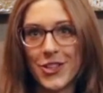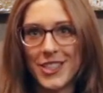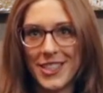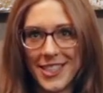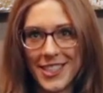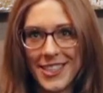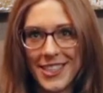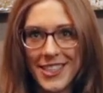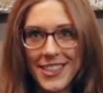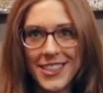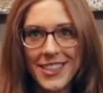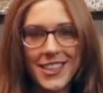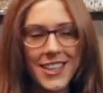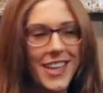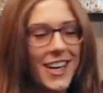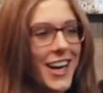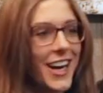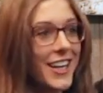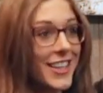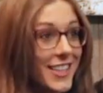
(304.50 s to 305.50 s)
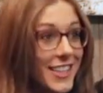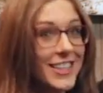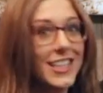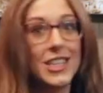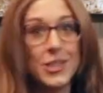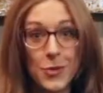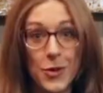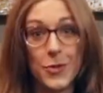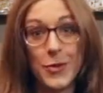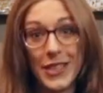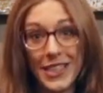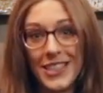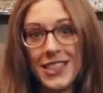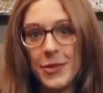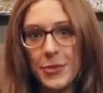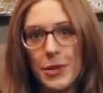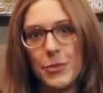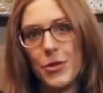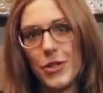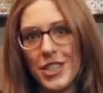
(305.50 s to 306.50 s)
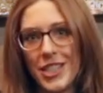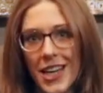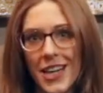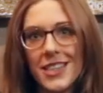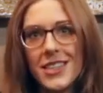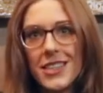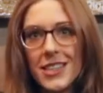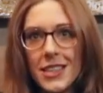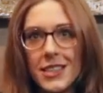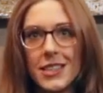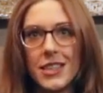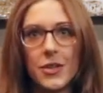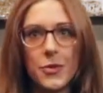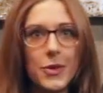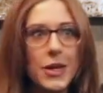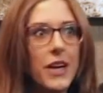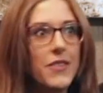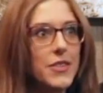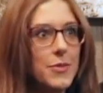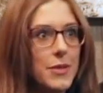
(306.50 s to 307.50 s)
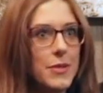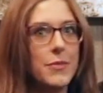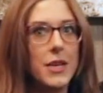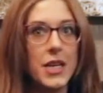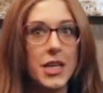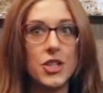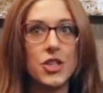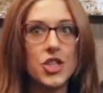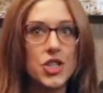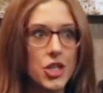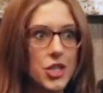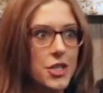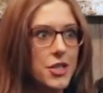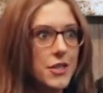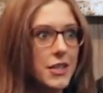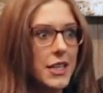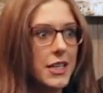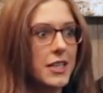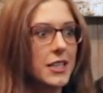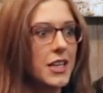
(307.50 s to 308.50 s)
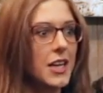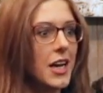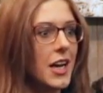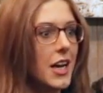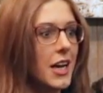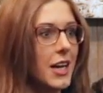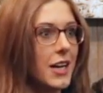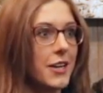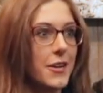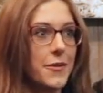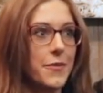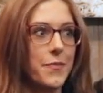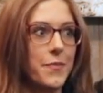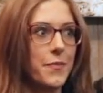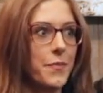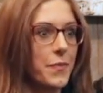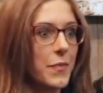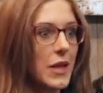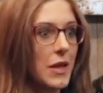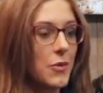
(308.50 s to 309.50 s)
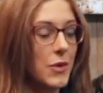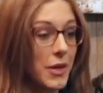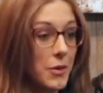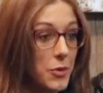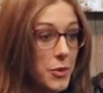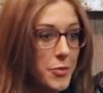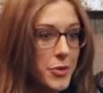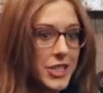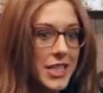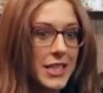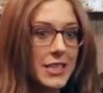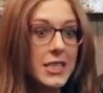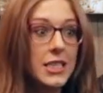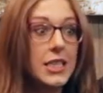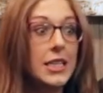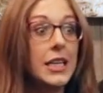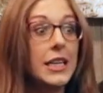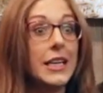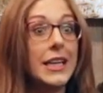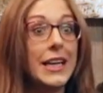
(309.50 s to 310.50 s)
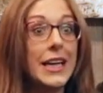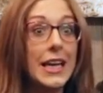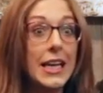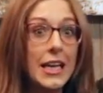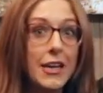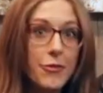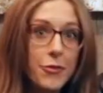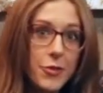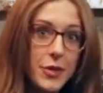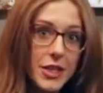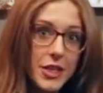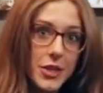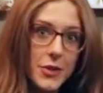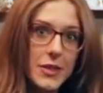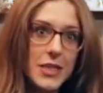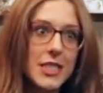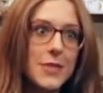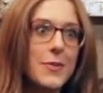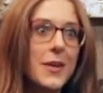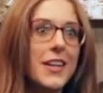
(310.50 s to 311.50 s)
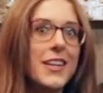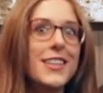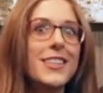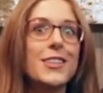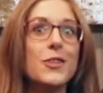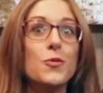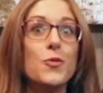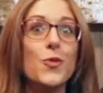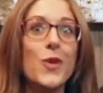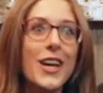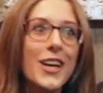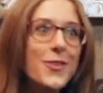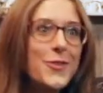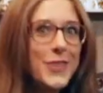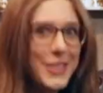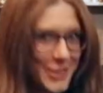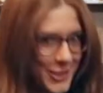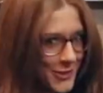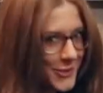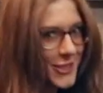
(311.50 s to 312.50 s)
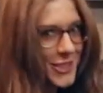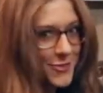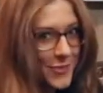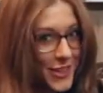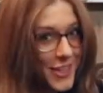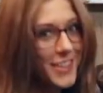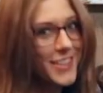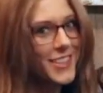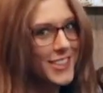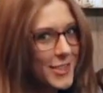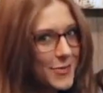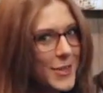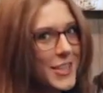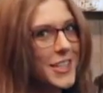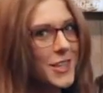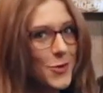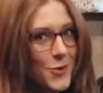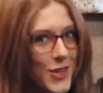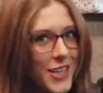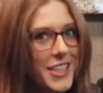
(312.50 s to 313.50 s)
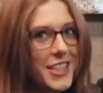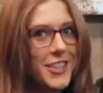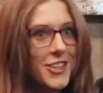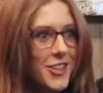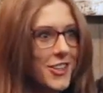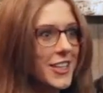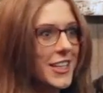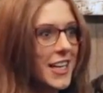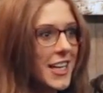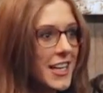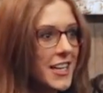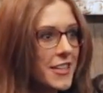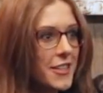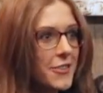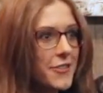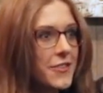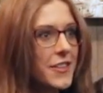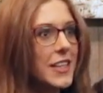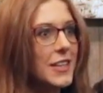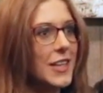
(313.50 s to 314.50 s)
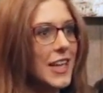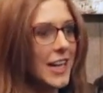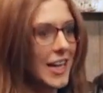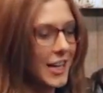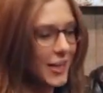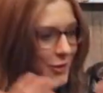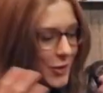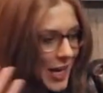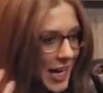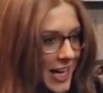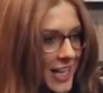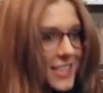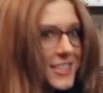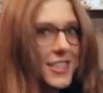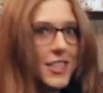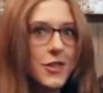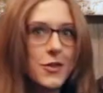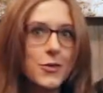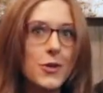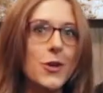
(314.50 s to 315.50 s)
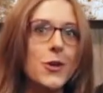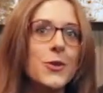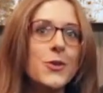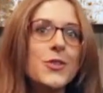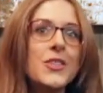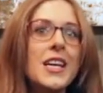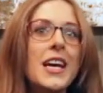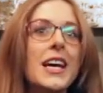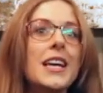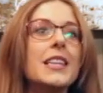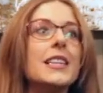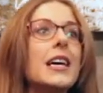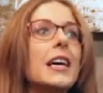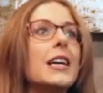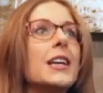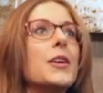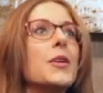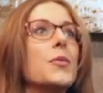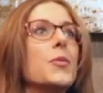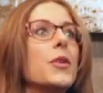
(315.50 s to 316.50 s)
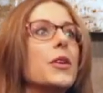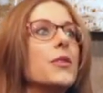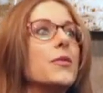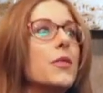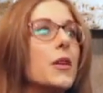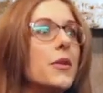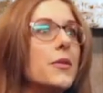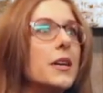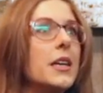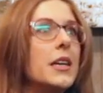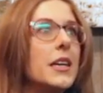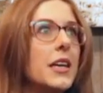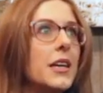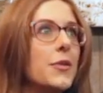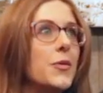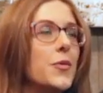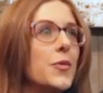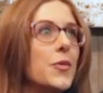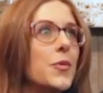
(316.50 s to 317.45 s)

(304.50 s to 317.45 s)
our city, I think that's what we need to be protecting. Like, we have to be making sure that that we're protecting it. And if we do expand, and when we do expand, let's make it when and not if, and as it grows, that we're growing